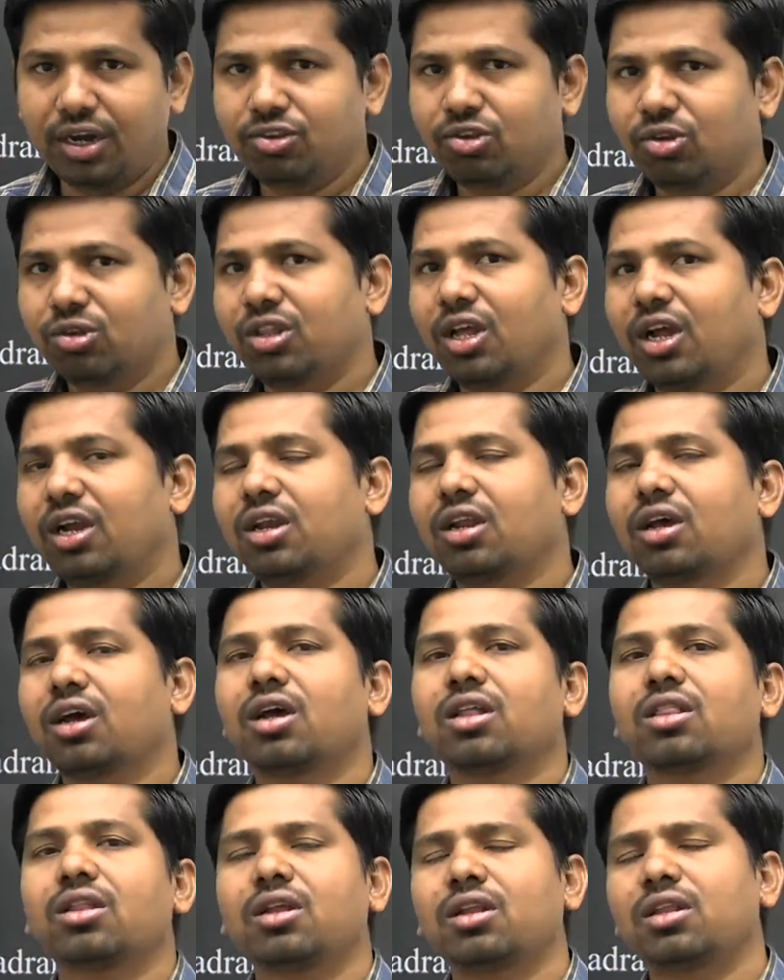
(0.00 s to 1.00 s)
So that
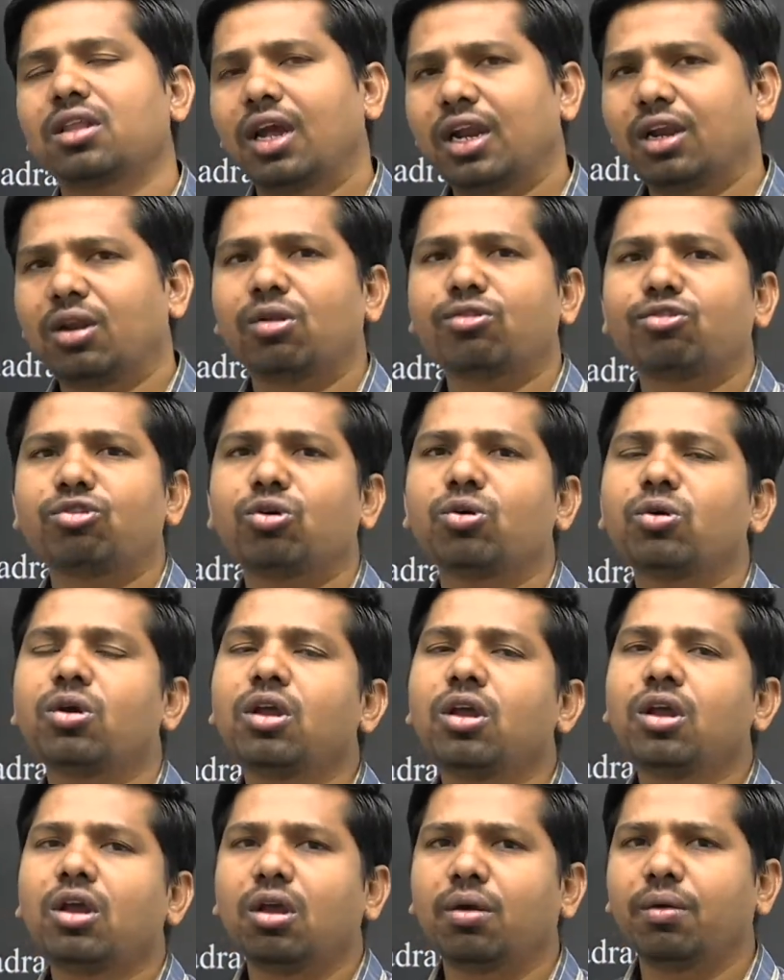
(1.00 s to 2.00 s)
in that also
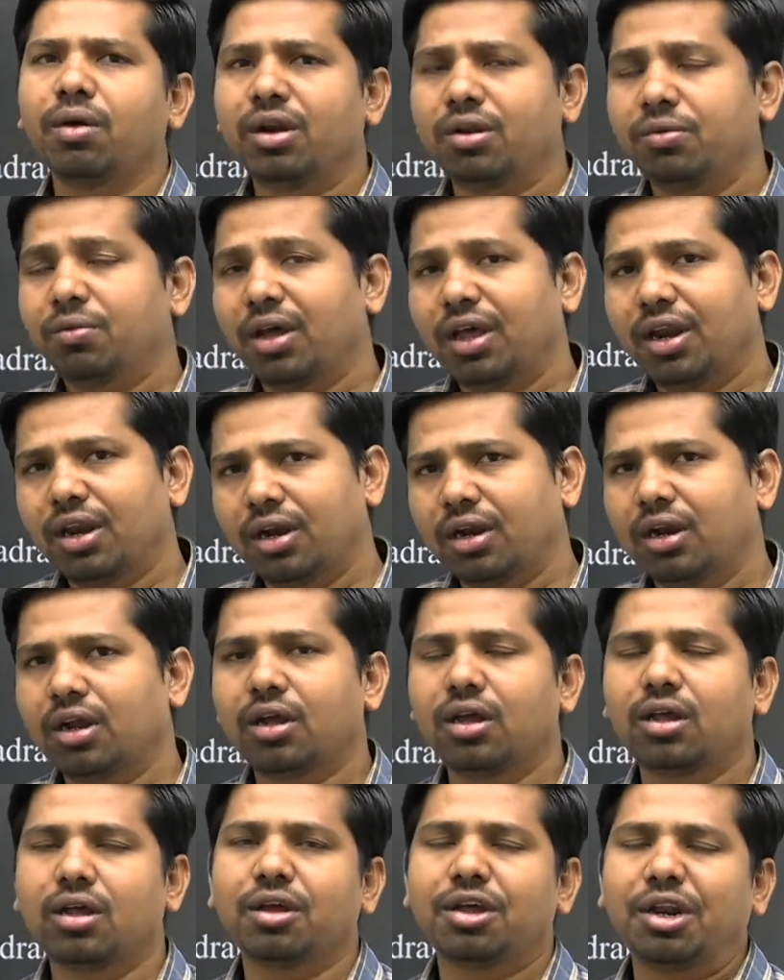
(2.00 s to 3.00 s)
we are
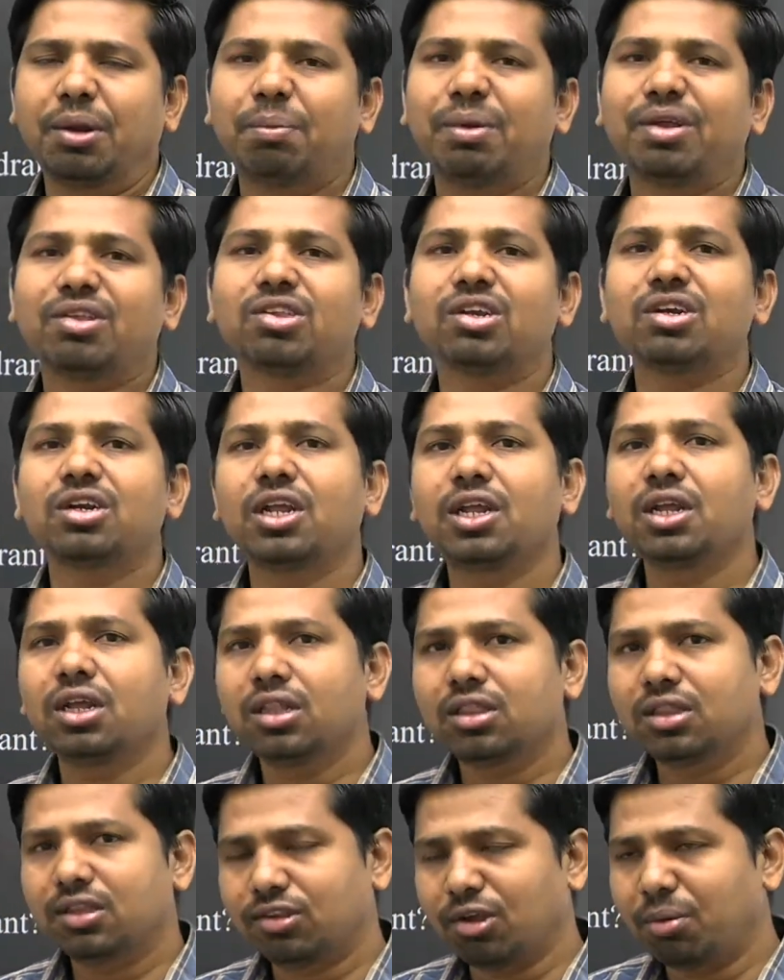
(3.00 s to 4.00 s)
representing
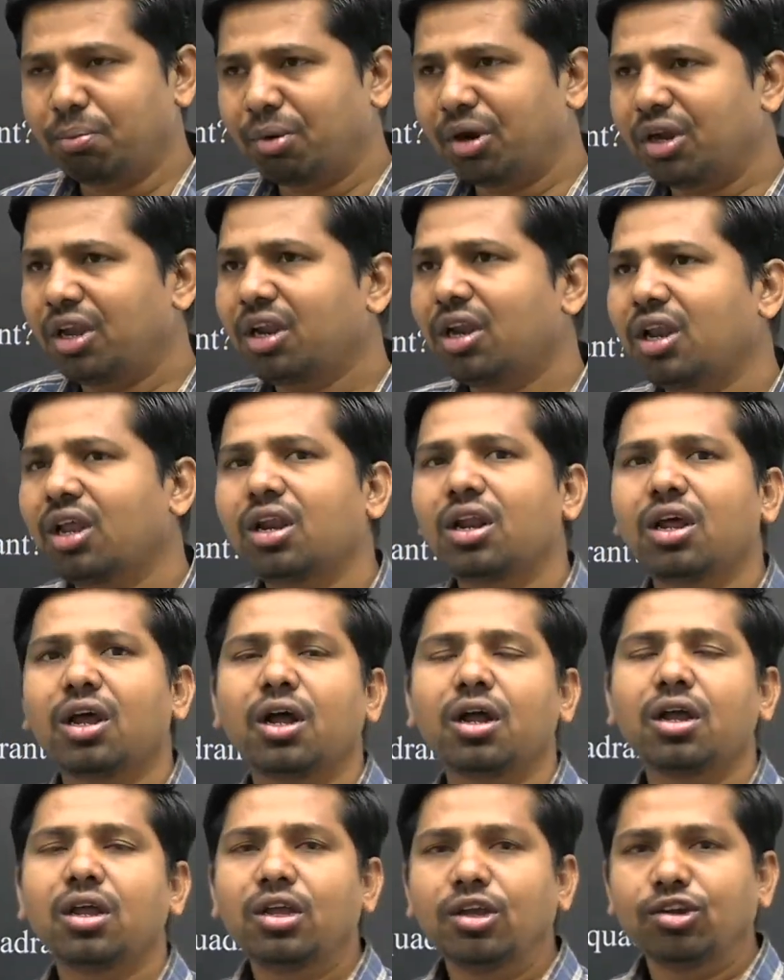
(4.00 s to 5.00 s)
some
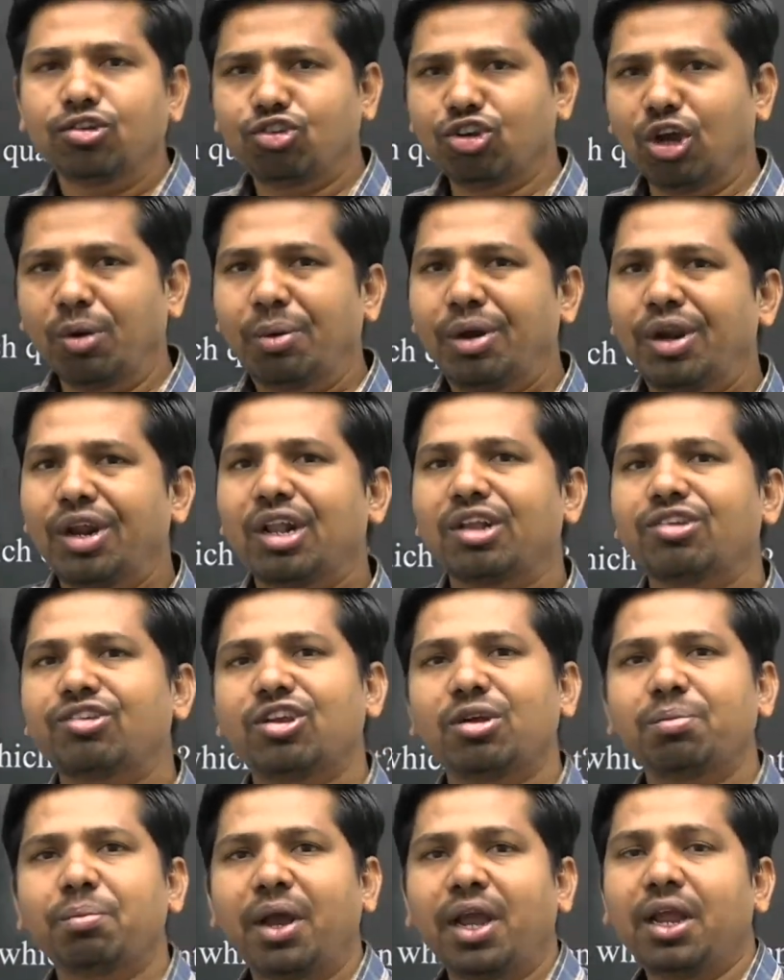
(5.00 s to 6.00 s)
particular geometrical
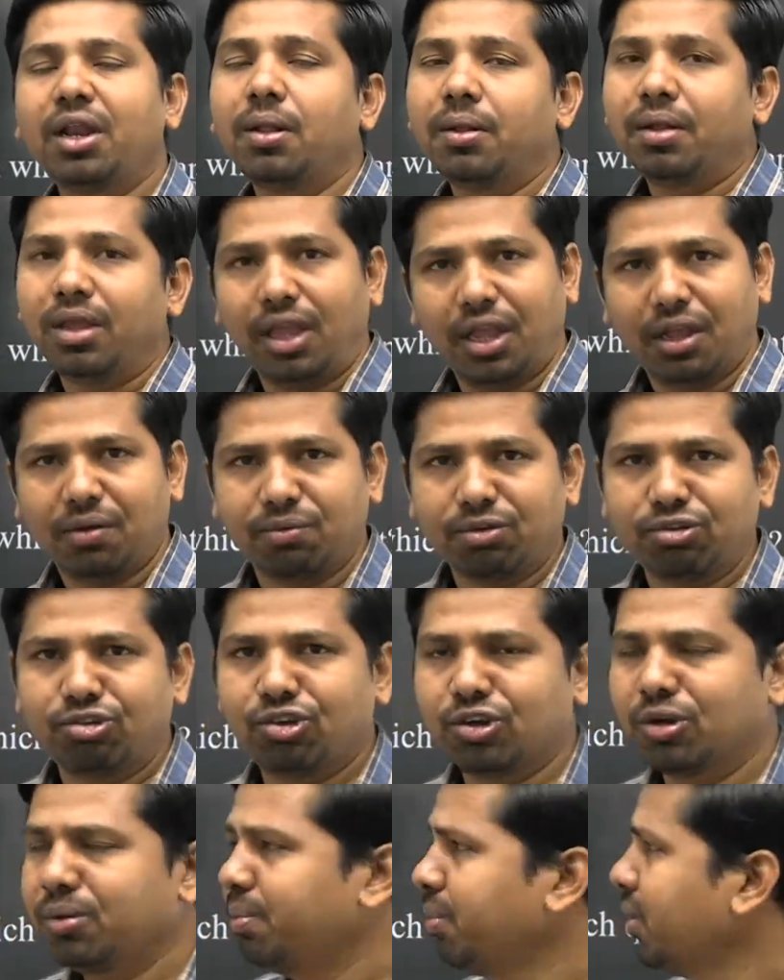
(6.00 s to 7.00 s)
shape by an
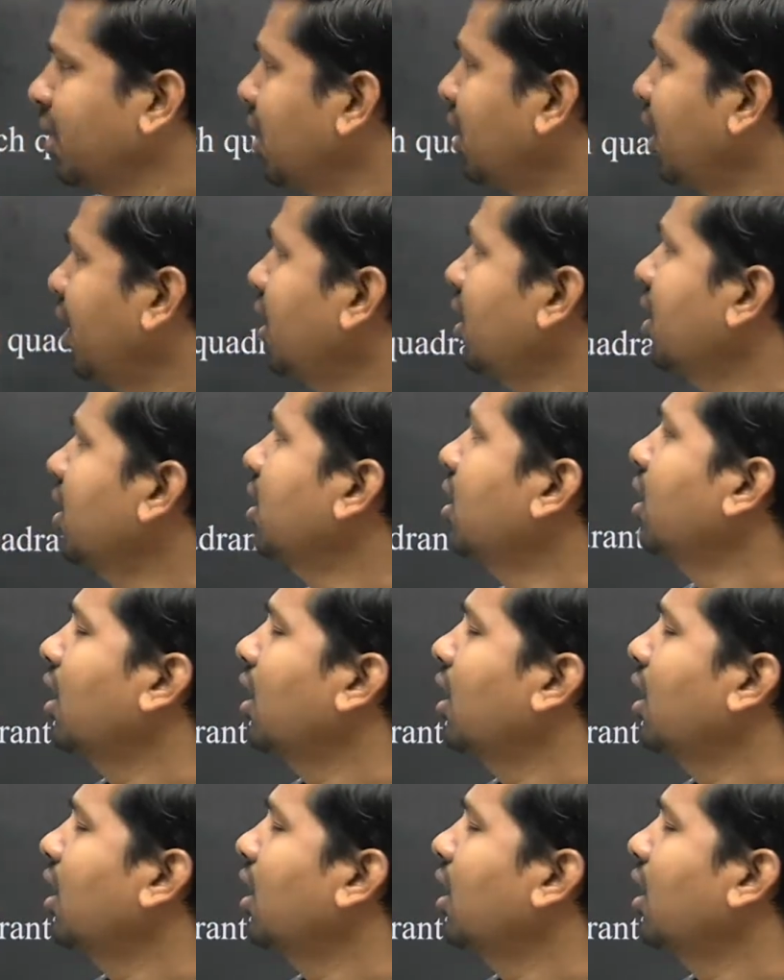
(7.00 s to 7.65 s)
equation, right?